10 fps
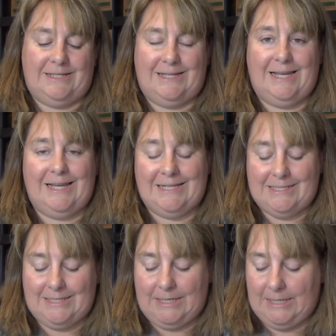
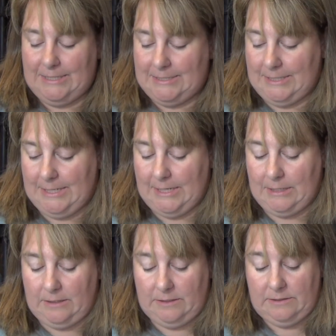Tanzanite
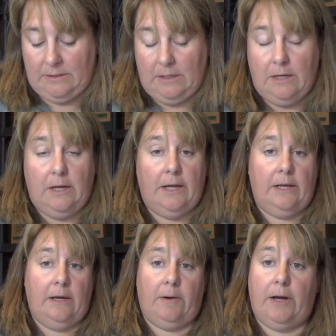necklace.
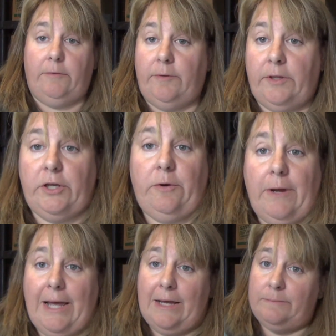Now, I really know
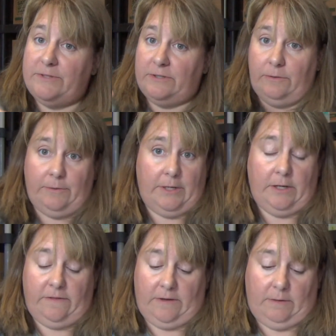absolutely
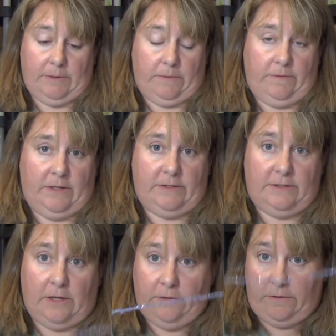nothing about this,
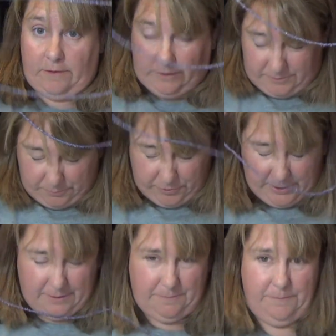other than it's
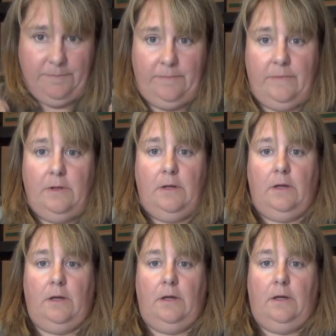pretty.
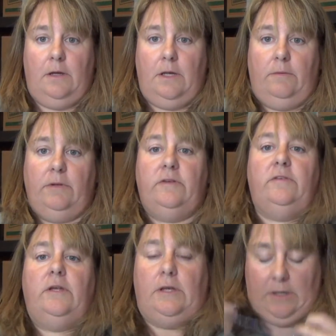Can't really
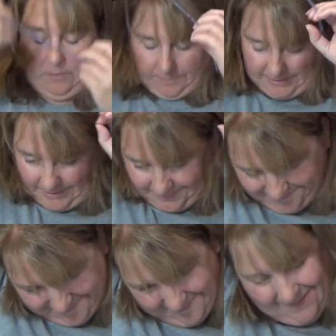see it here, but
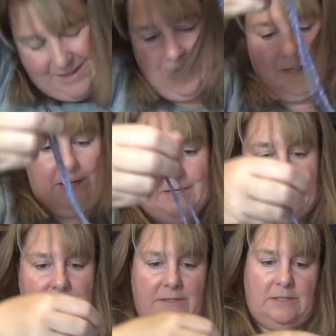it
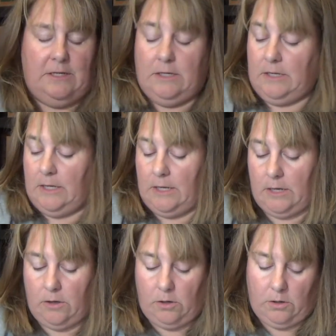is
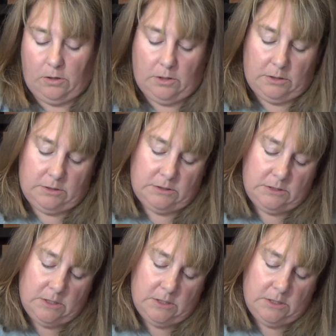called,